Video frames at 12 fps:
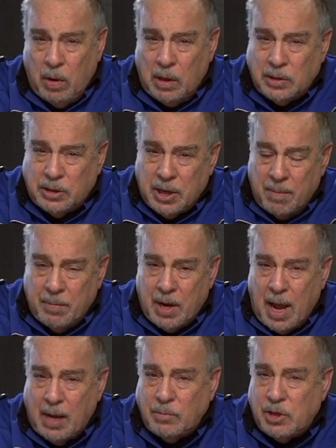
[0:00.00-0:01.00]
and
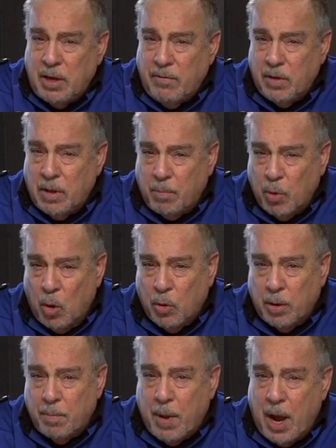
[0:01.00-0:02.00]
sometimes even the
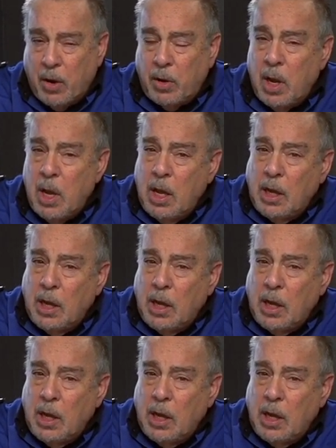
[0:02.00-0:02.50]
broken part